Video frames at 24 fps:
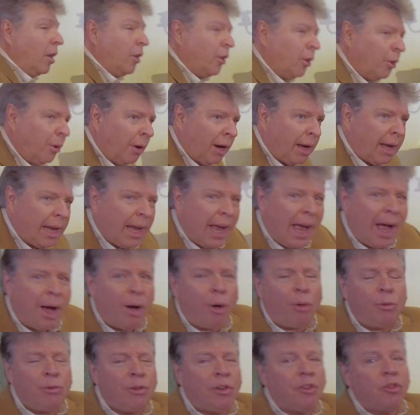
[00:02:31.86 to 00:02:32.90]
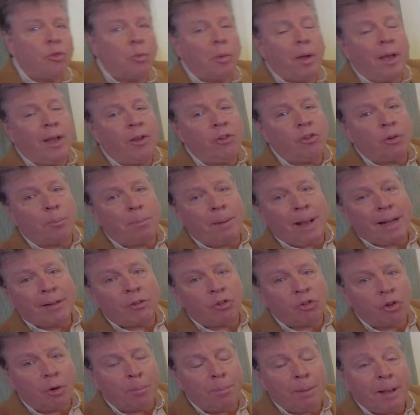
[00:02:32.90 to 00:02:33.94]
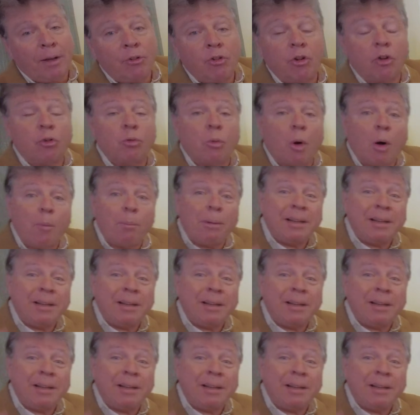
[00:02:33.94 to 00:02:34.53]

There are countless ways to practice arpeggios,